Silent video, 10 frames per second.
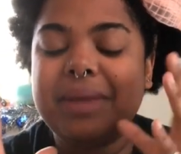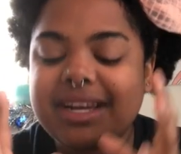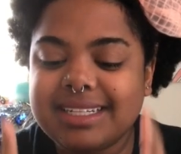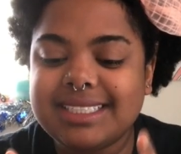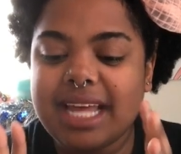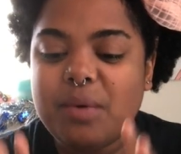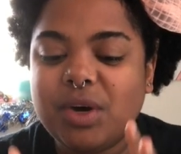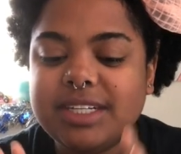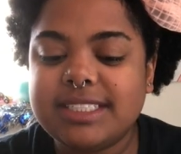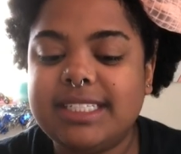because they
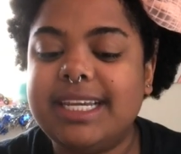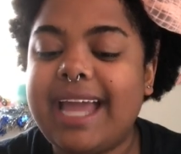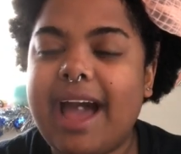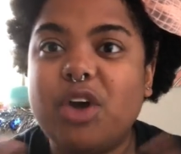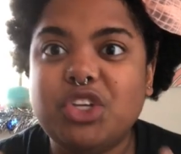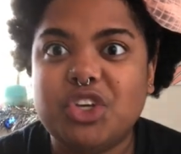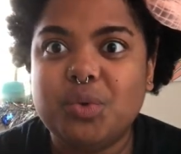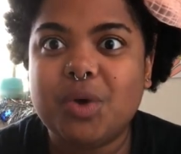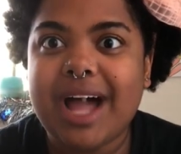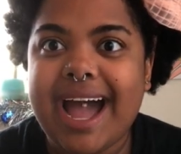want to see how
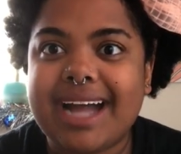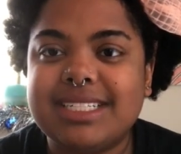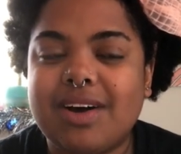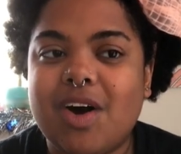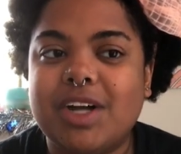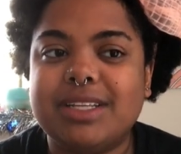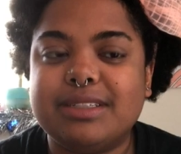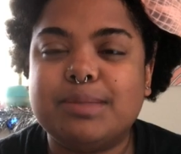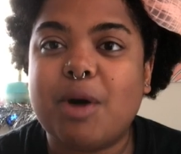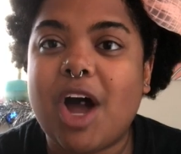you will act on
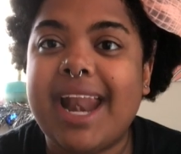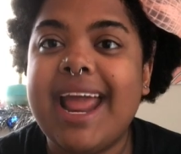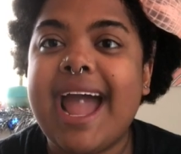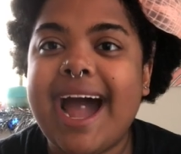the spot,